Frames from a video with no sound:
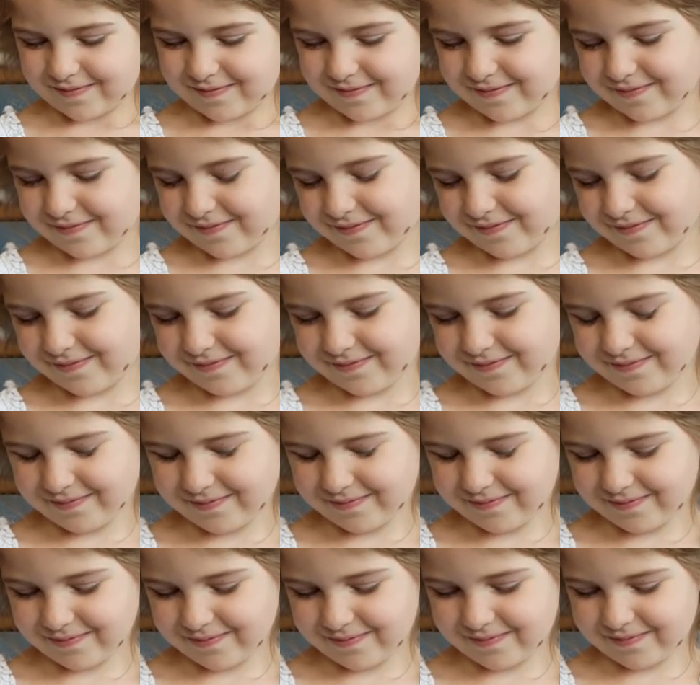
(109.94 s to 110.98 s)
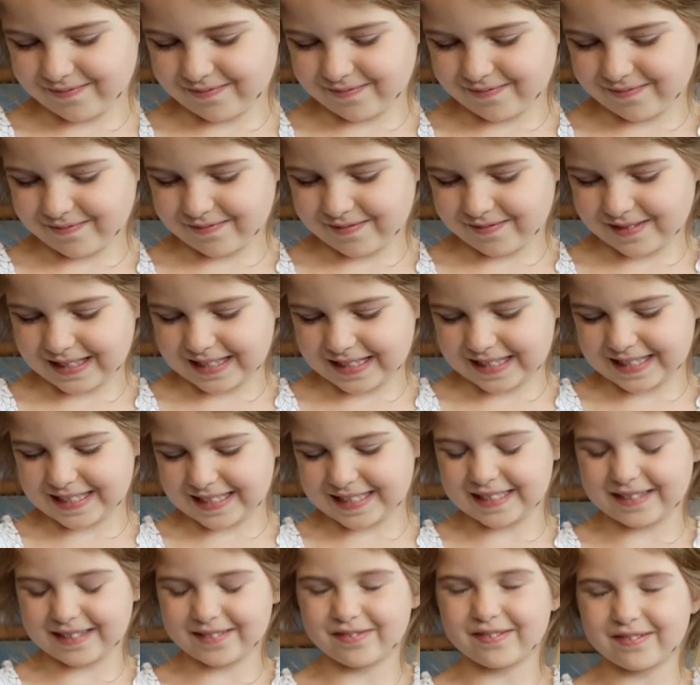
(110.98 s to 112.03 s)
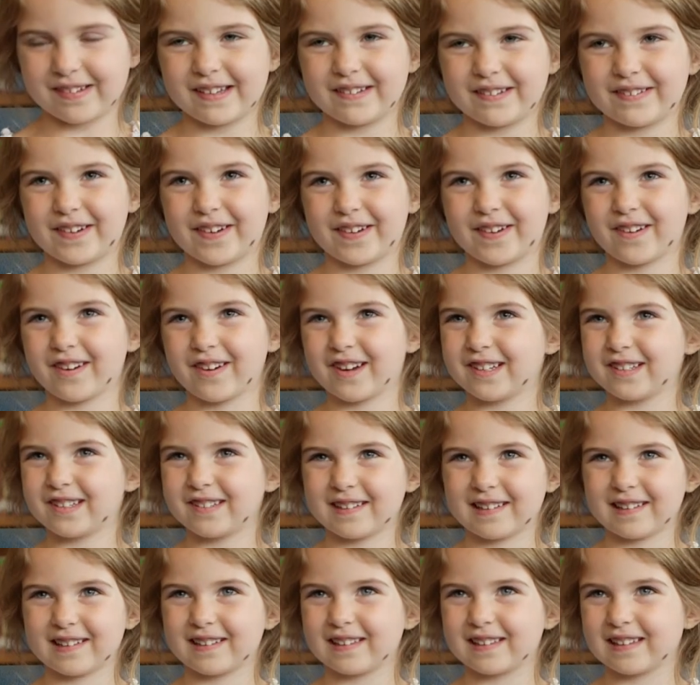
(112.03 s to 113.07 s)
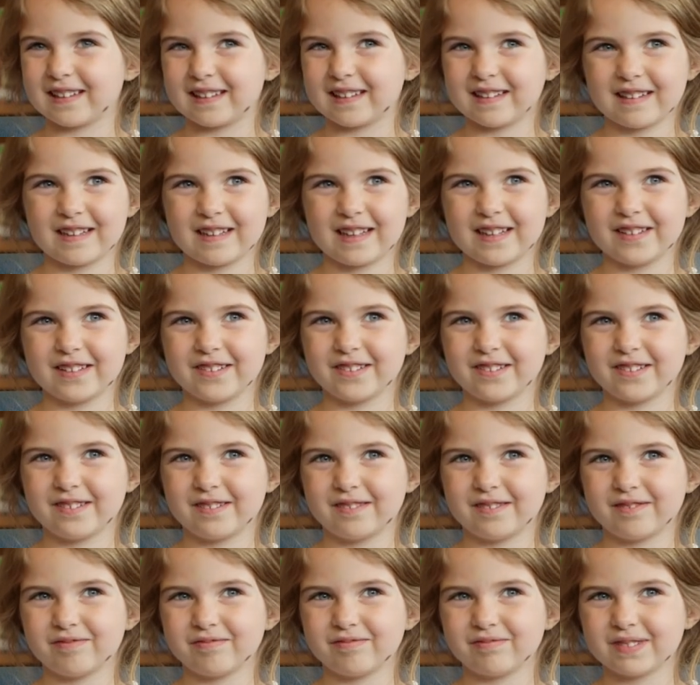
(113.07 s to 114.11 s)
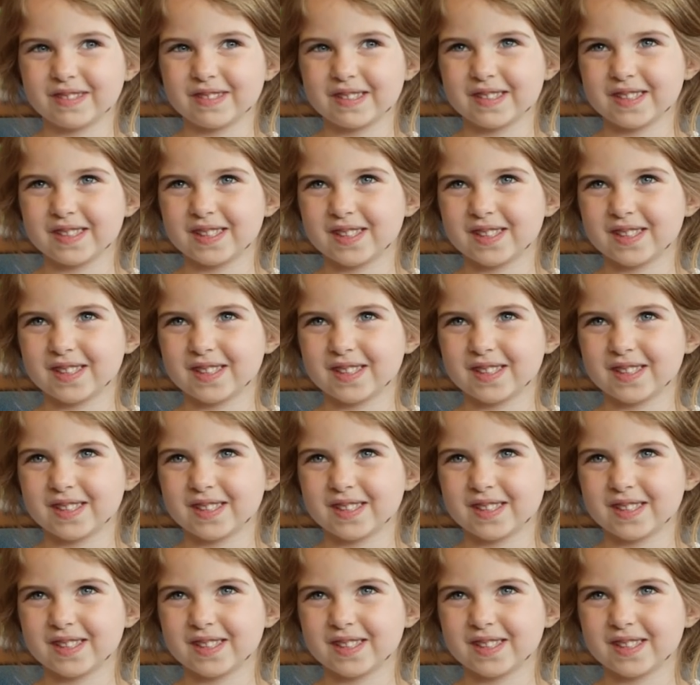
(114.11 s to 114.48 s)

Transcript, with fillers: hmm, it's just my favorite thing in the classroom. I